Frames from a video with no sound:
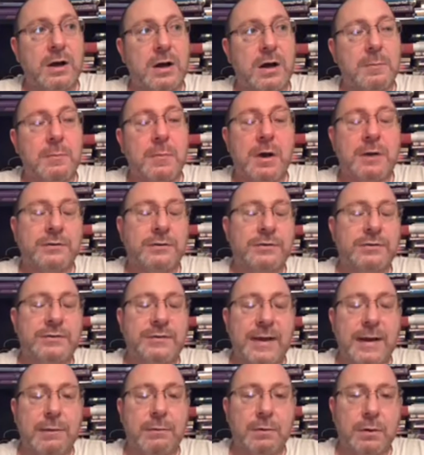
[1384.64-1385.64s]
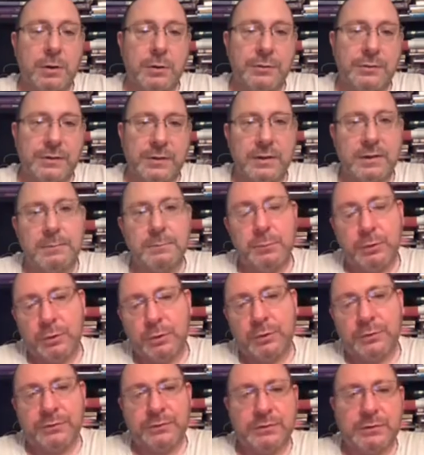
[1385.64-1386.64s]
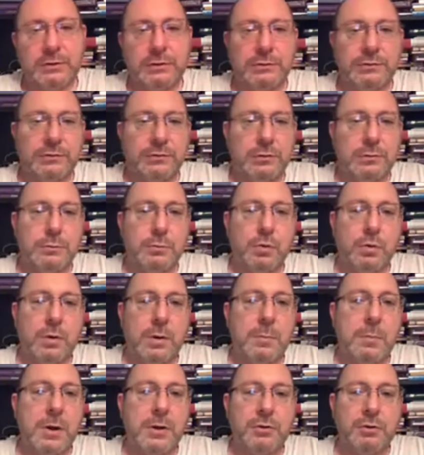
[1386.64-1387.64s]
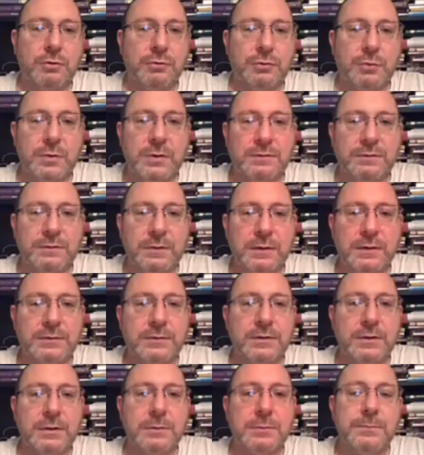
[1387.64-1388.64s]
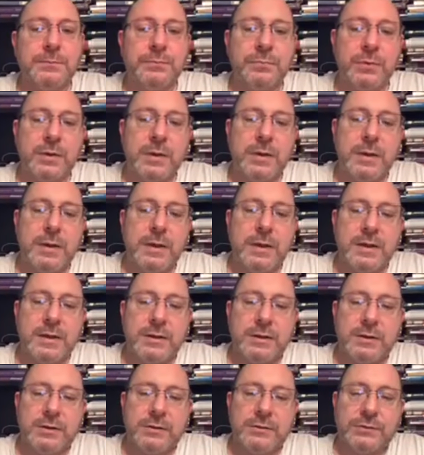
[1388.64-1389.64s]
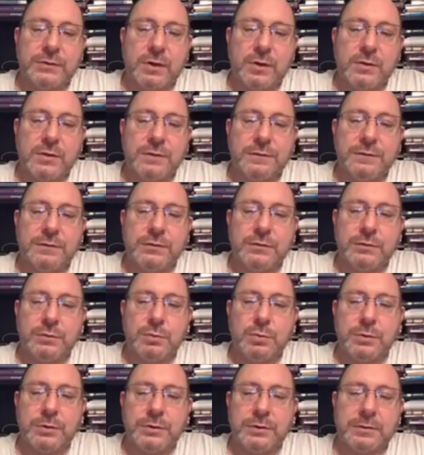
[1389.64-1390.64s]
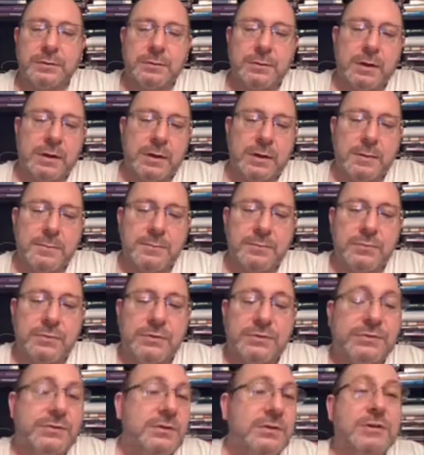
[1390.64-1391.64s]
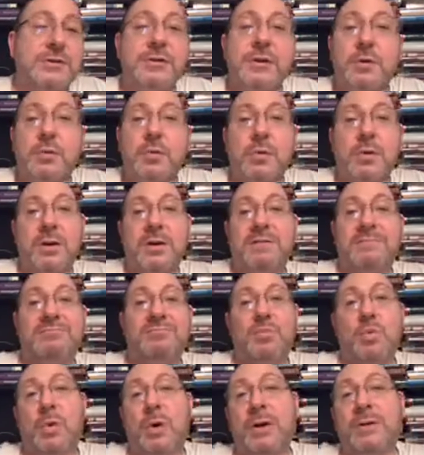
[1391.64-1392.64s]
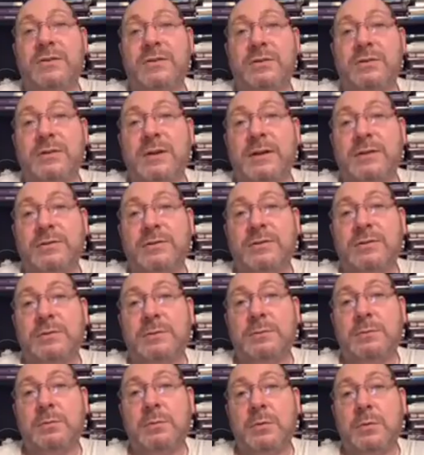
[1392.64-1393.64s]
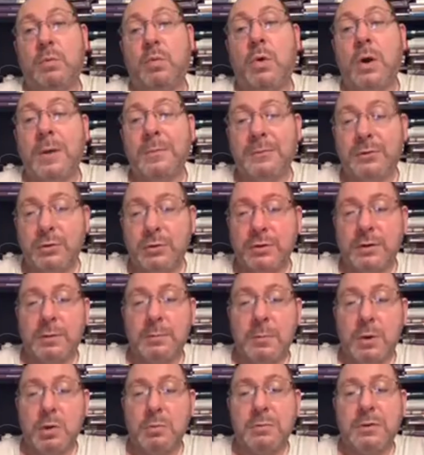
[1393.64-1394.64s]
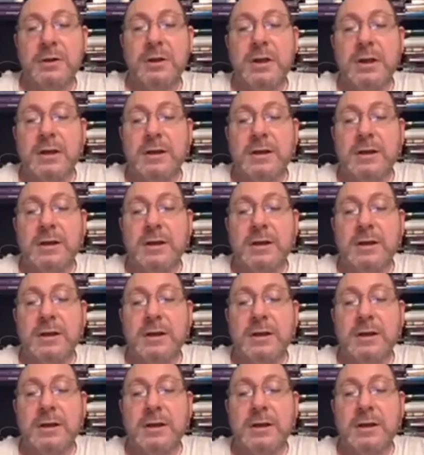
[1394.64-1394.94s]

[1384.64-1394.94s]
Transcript: I might just download it and put it onto YouTube, or I might not do anything, I don't know. So if you do want to, um, just so you know what what I do, that's what I'm doing at the moment.